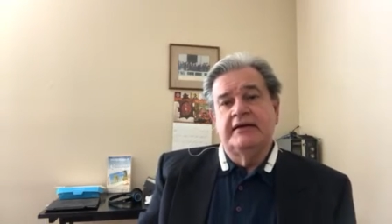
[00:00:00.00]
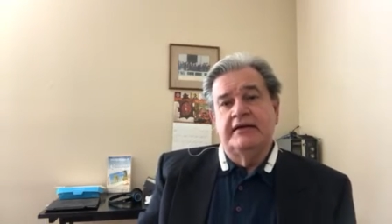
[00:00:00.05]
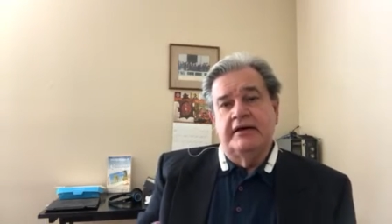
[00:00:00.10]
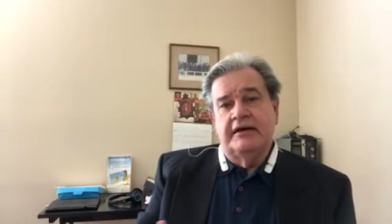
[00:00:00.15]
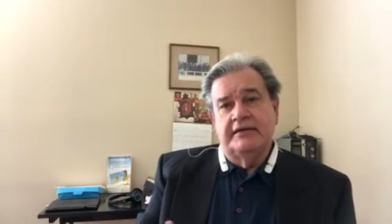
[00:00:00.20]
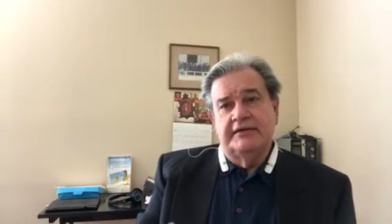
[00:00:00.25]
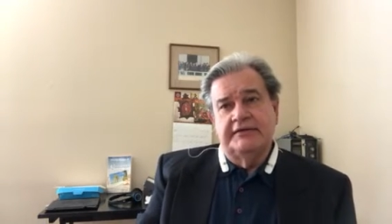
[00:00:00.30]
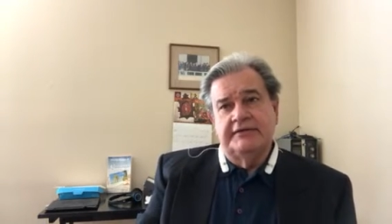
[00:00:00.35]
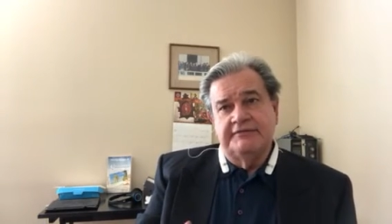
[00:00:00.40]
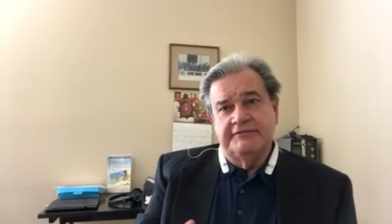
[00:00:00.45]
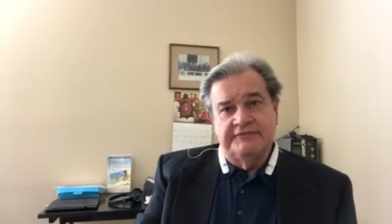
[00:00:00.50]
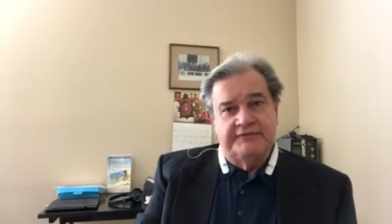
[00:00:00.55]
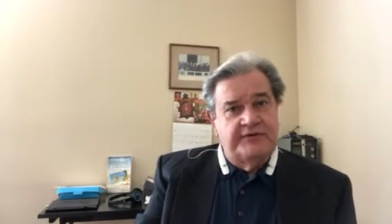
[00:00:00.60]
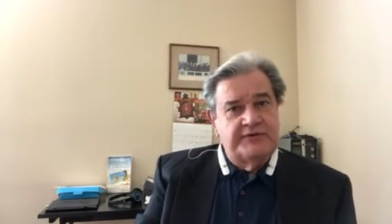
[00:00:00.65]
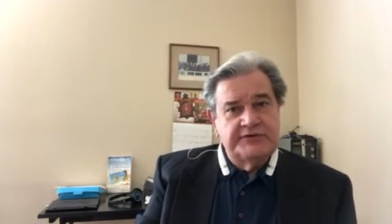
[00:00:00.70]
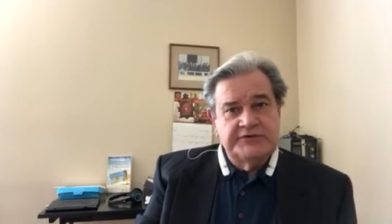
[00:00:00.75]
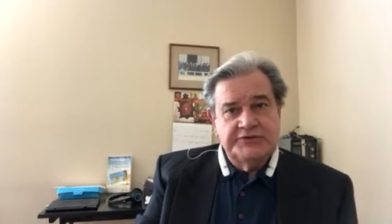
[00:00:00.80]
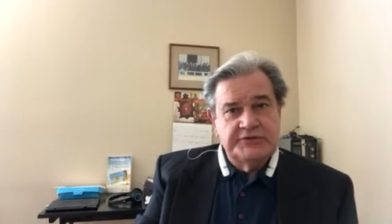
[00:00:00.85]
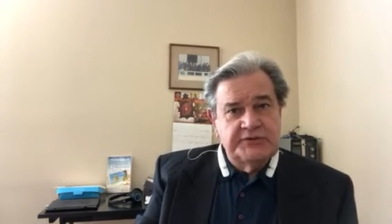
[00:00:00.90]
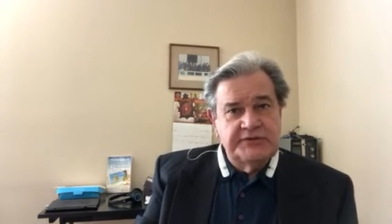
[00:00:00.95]
on the
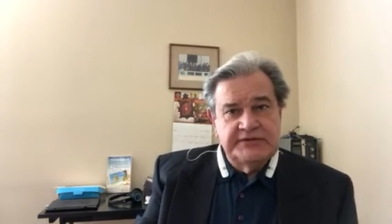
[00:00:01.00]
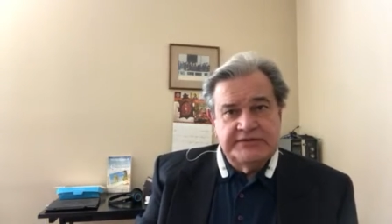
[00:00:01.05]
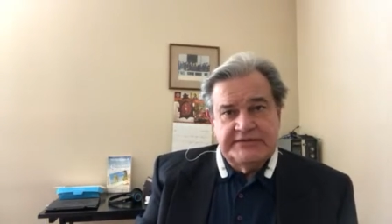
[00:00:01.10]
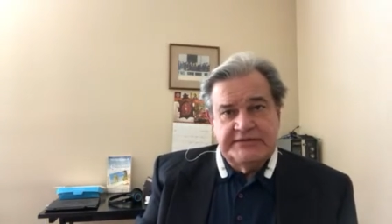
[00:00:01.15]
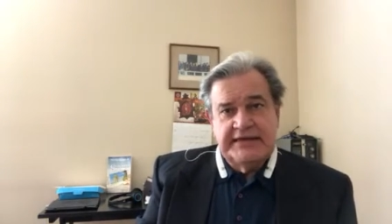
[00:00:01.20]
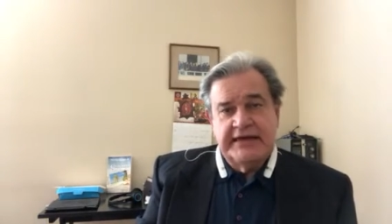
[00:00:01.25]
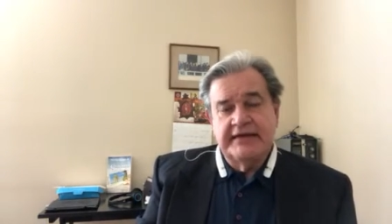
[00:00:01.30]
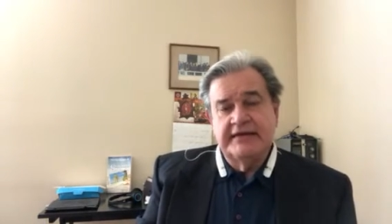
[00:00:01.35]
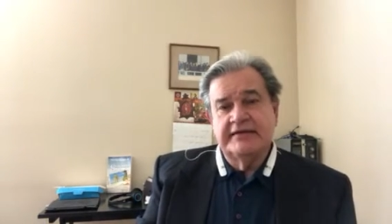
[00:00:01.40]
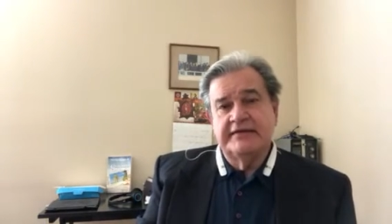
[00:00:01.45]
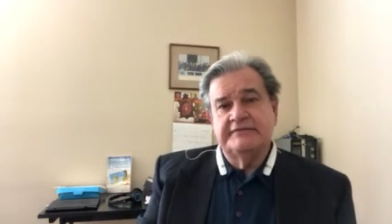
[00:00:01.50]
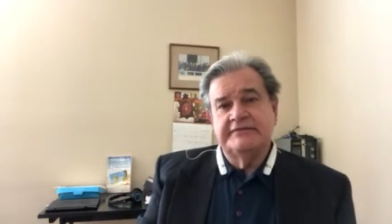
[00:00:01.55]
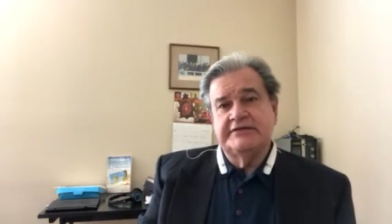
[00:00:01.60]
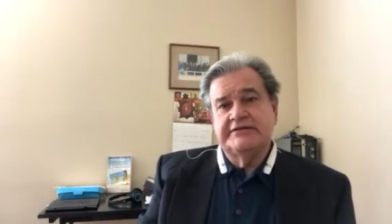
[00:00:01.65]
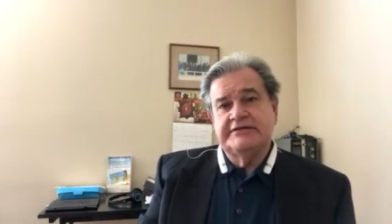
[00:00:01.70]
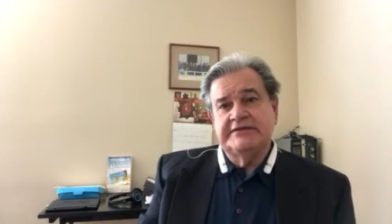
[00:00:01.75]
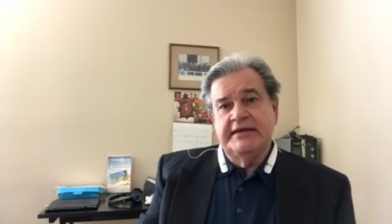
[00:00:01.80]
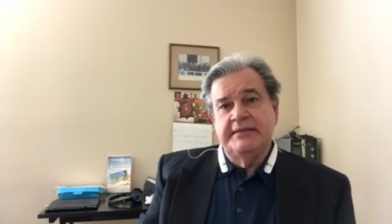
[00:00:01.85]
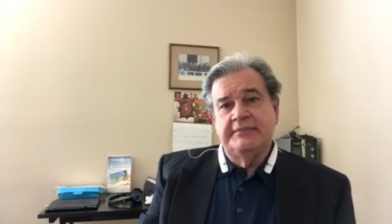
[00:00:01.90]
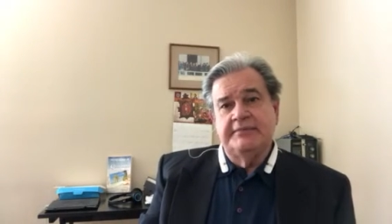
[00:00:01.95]
1st or the 2nd of
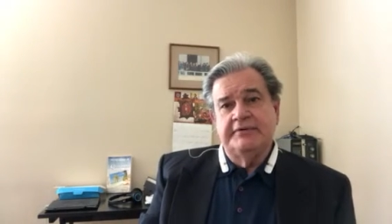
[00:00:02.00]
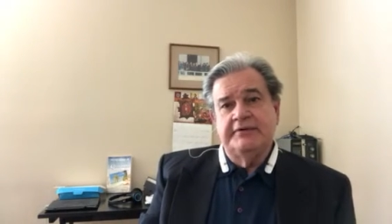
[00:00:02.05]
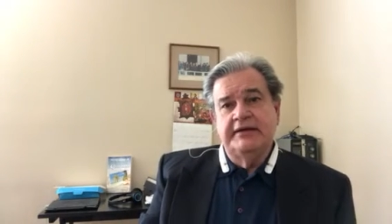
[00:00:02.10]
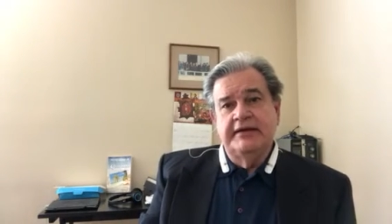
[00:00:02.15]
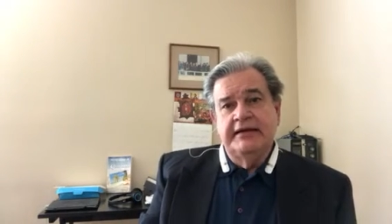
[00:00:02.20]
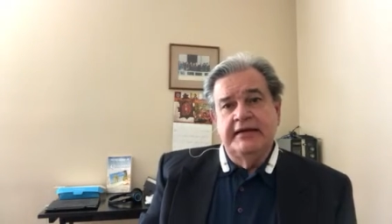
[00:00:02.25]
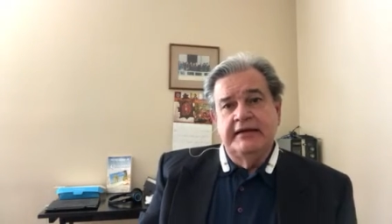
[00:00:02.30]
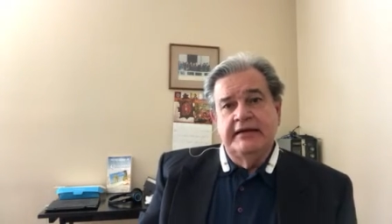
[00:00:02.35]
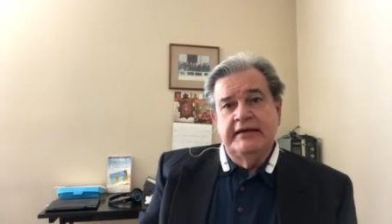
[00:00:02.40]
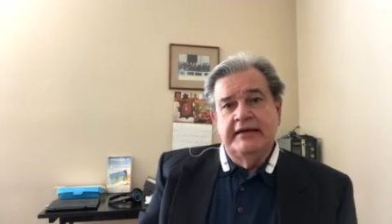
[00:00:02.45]
December.